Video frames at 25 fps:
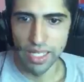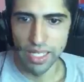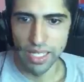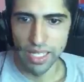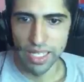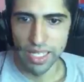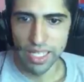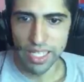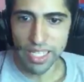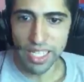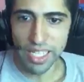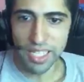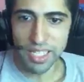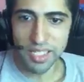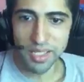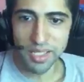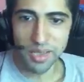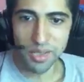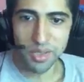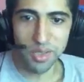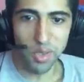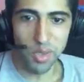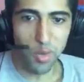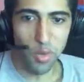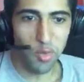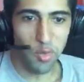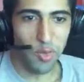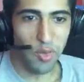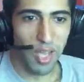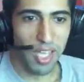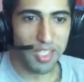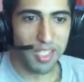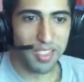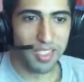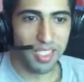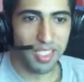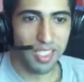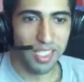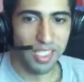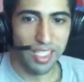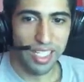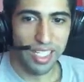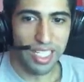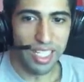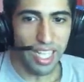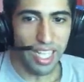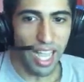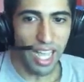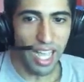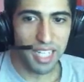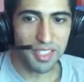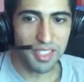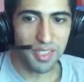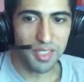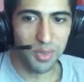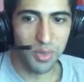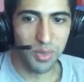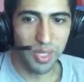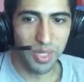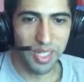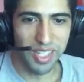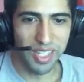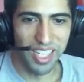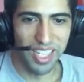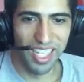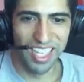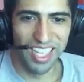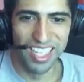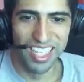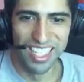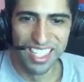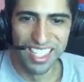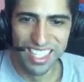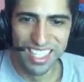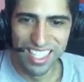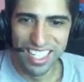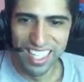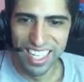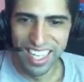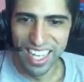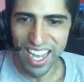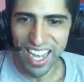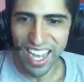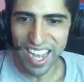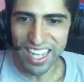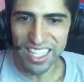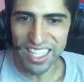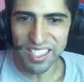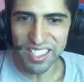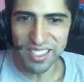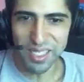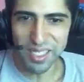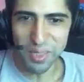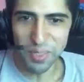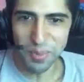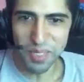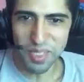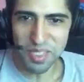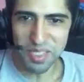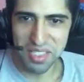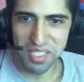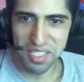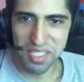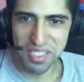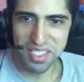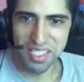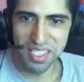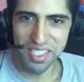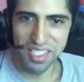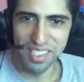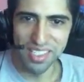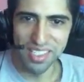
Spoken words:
He gets there so fast, he has to wait. And he still beats Dixie.